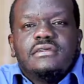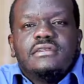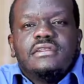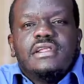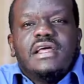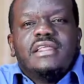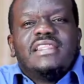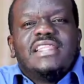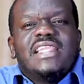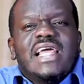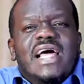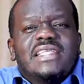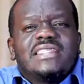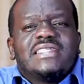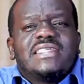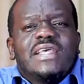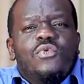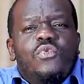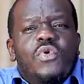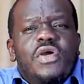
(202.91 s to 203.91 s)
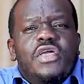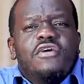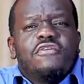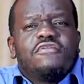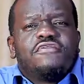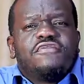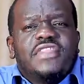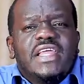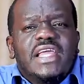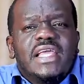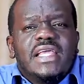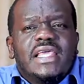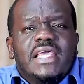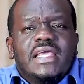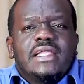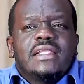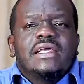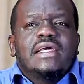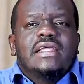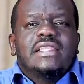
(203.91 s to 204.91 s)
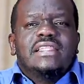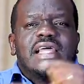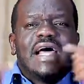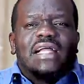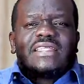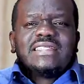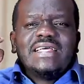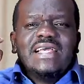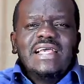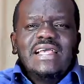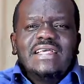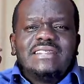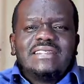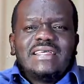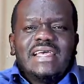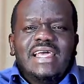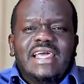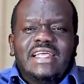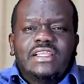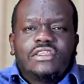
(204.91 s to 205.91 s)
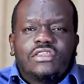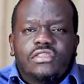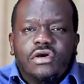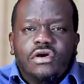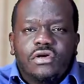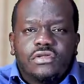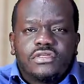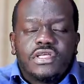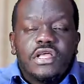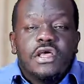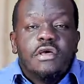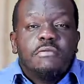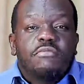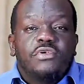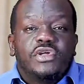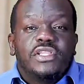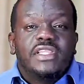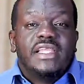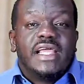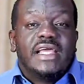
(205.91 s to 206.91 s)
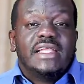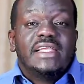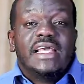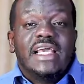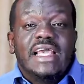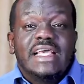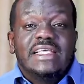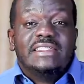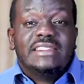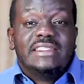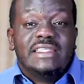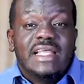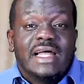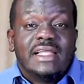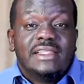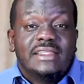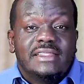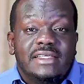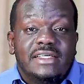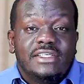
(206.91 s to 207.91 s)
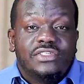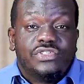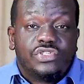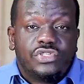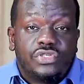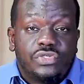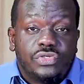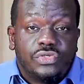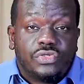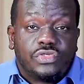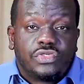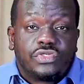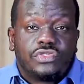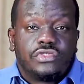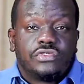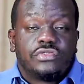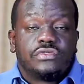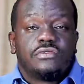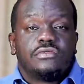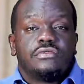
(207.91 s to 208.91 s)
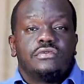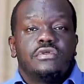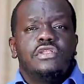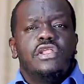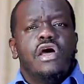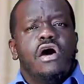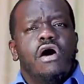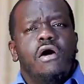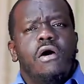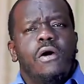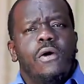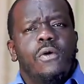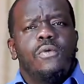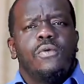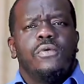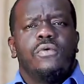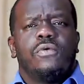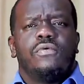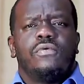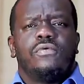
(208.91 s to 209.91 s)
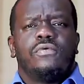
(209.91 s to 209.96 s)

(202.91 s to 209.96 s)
Now, that's a way of thinking. That is a thought. But then, is that the truth? No.